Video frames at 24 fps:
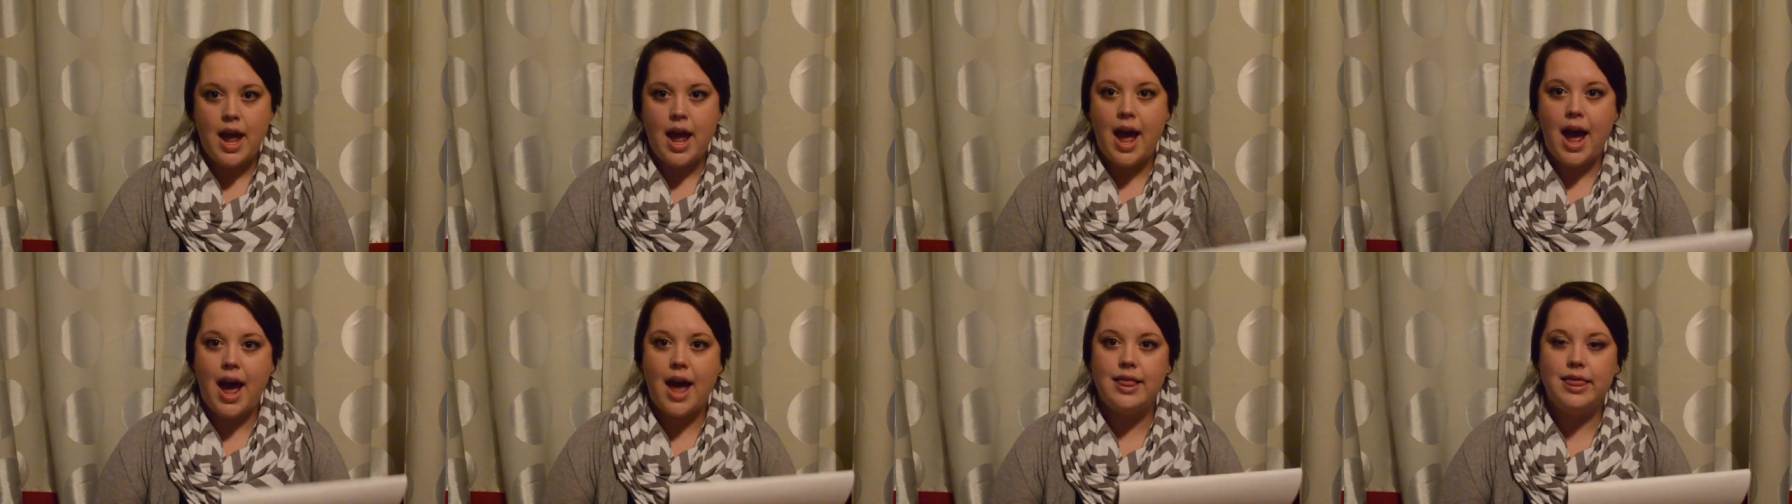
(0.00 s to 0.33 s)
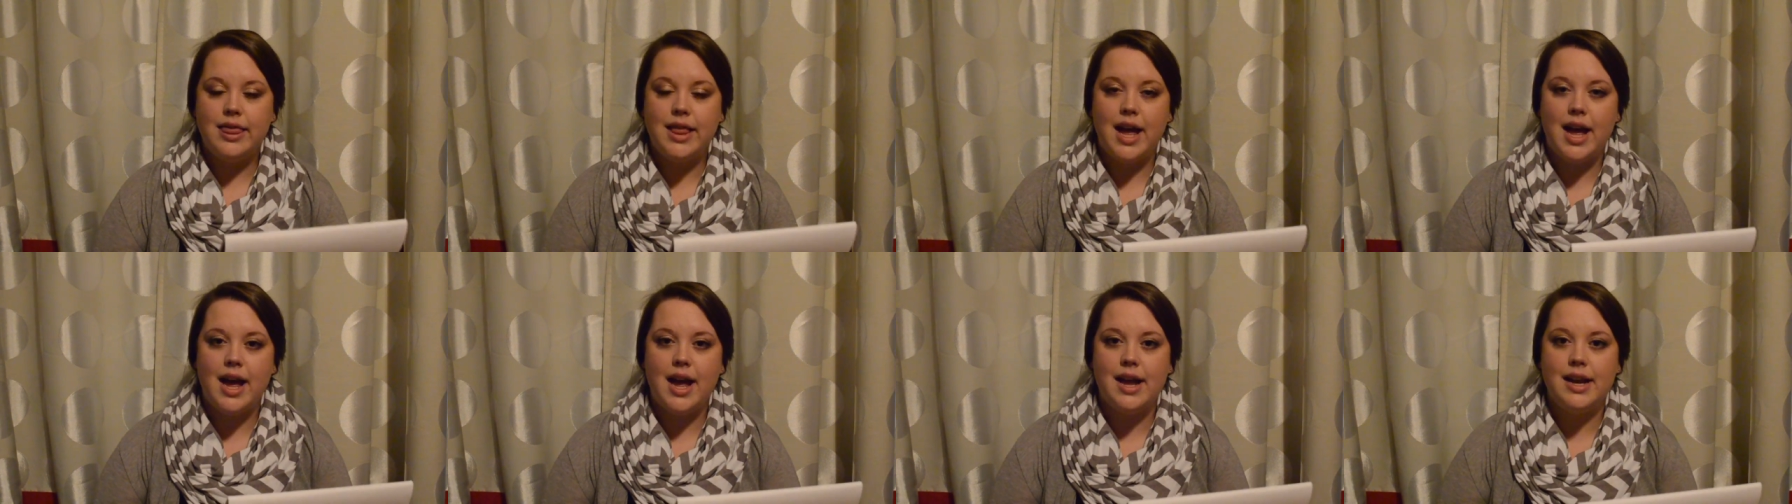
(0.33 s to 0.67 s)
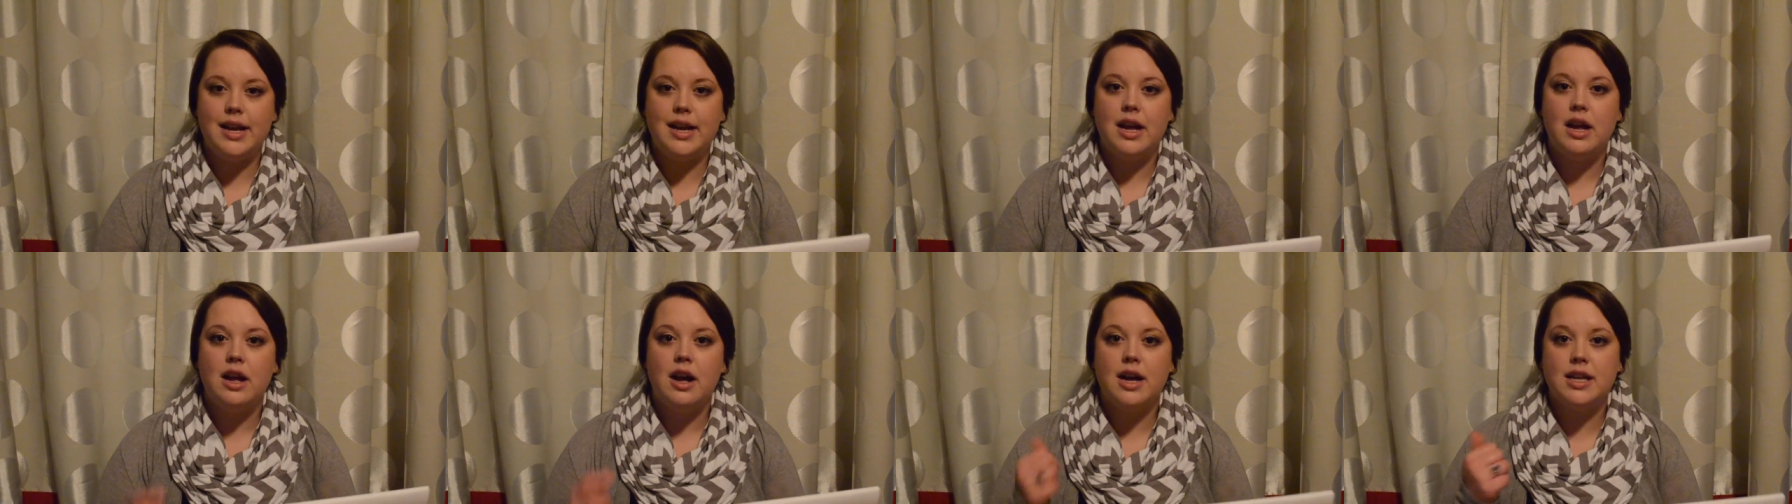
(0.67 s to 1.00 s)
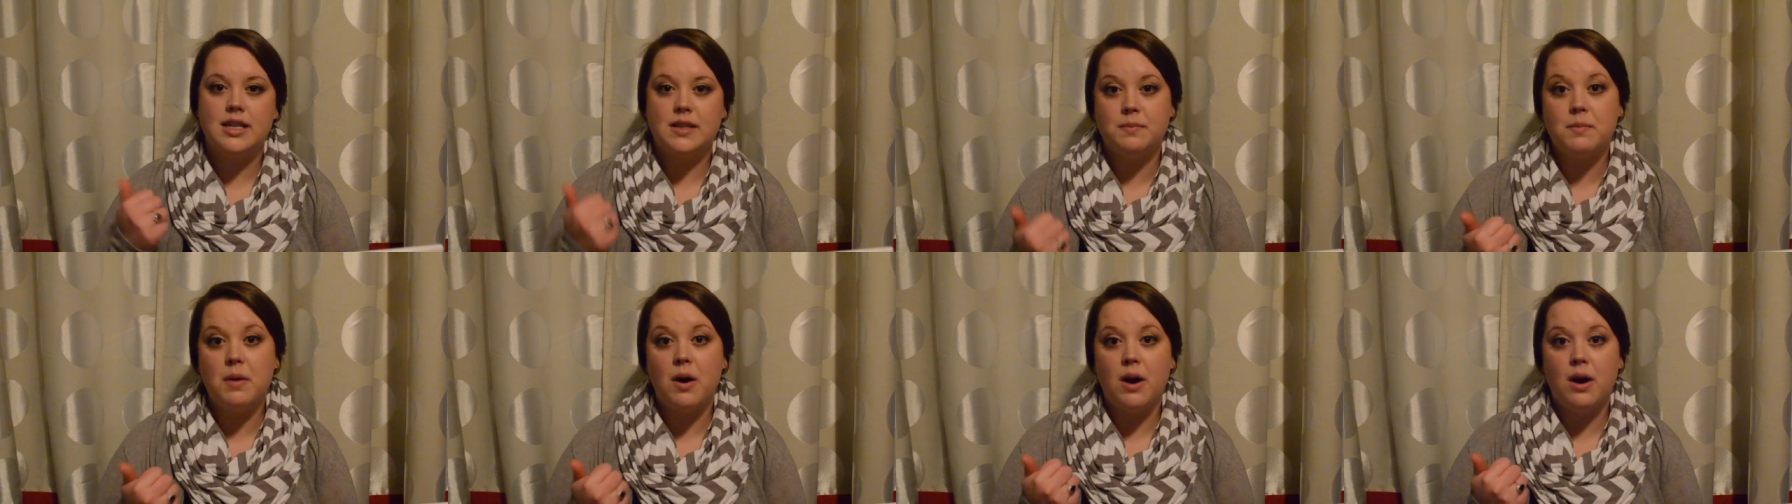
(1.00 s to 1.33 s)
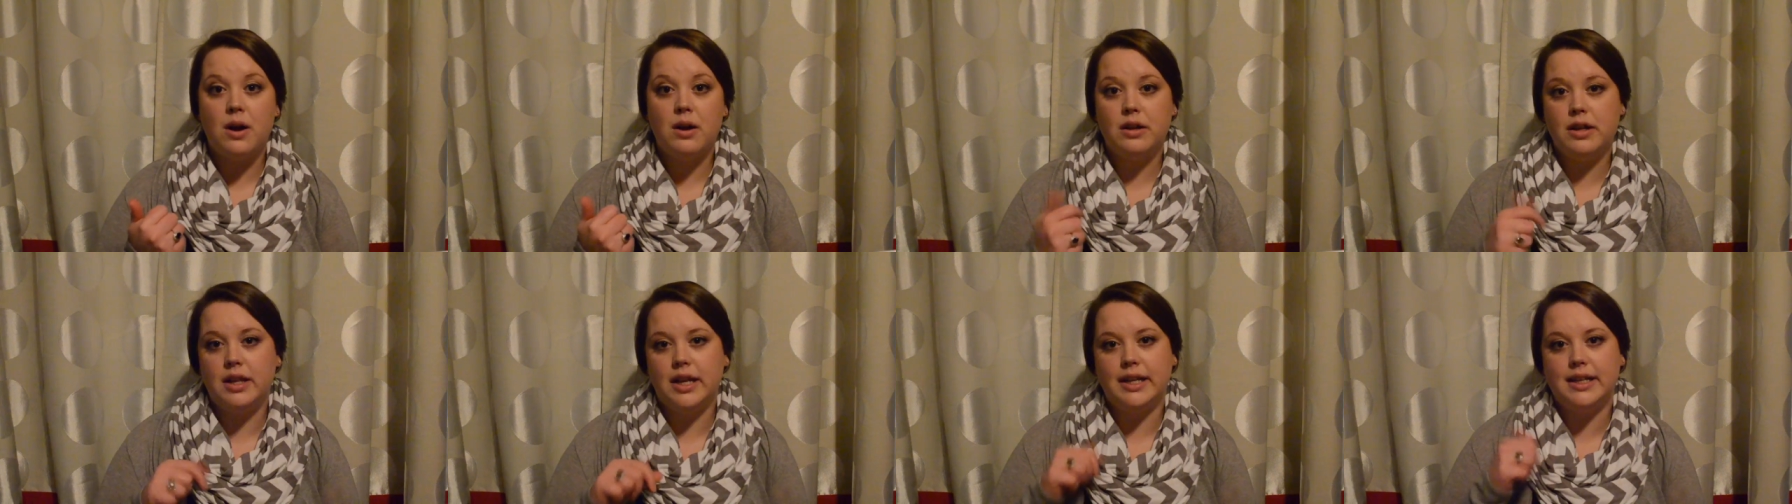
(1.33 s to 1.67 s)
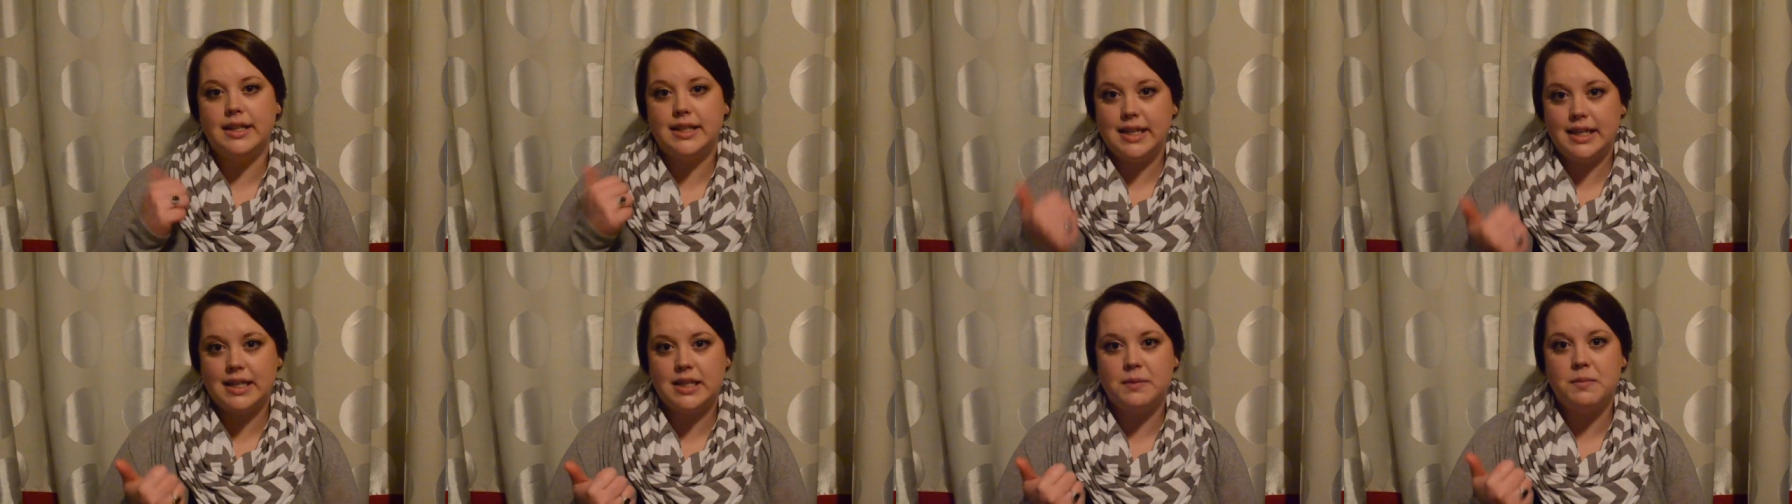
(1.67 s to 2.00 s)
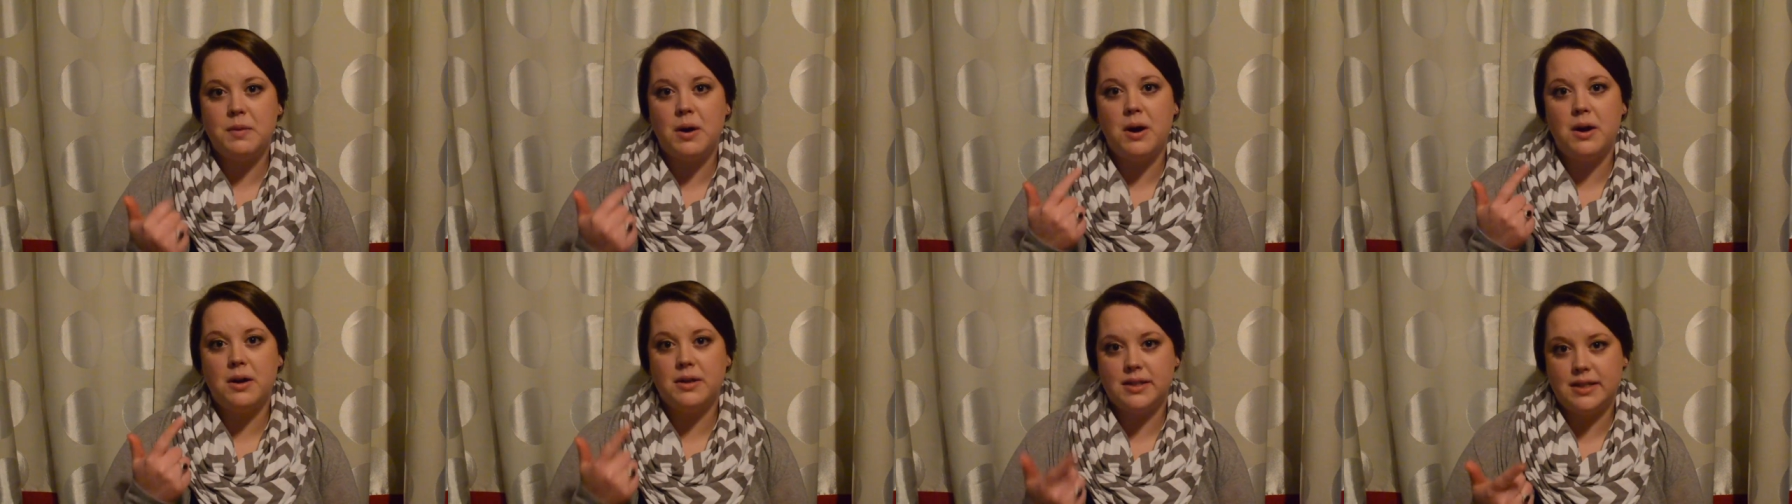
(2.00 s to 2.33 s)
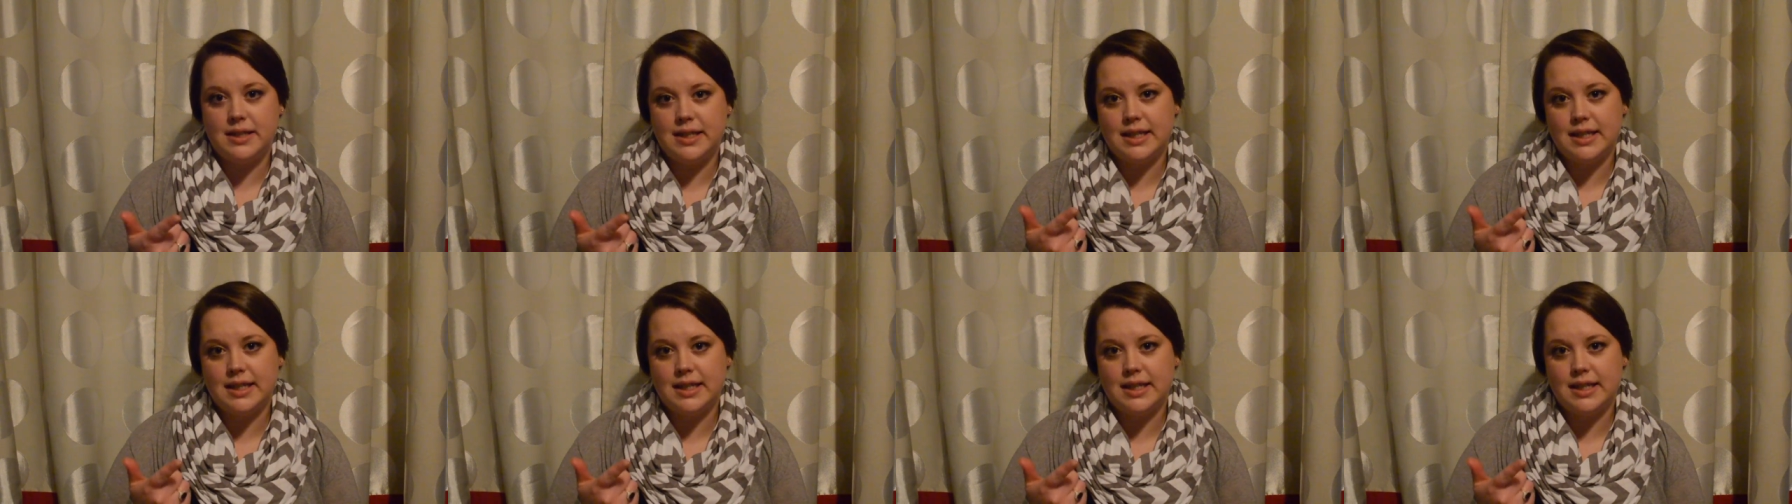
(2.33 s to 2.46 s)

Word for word: And then a small, like six smalls,